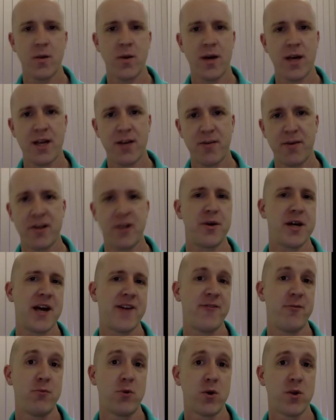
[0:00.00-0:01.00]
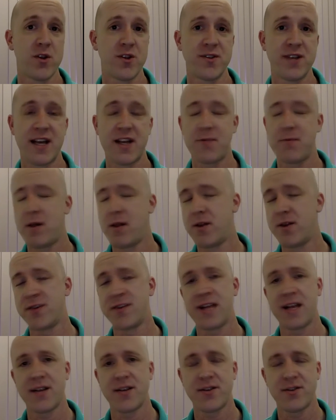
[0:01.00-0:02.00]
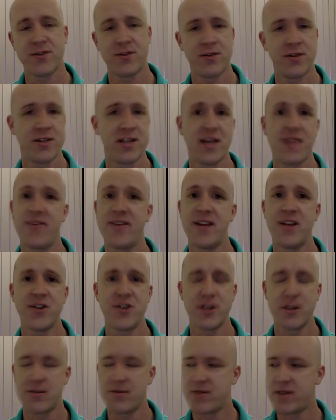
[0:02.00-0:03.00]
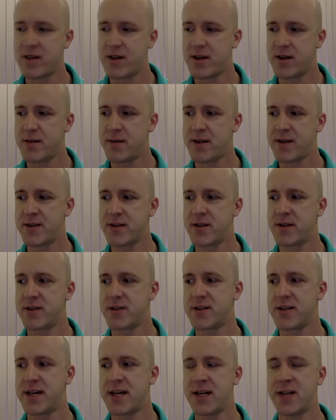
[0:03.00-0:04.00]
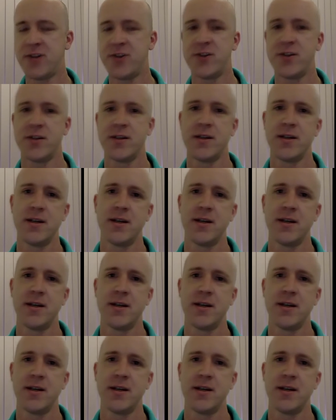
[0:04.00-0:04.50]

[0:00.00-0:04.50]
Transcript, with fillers: where you've been doing it for more than six months. That's the definition of the maintenance stage.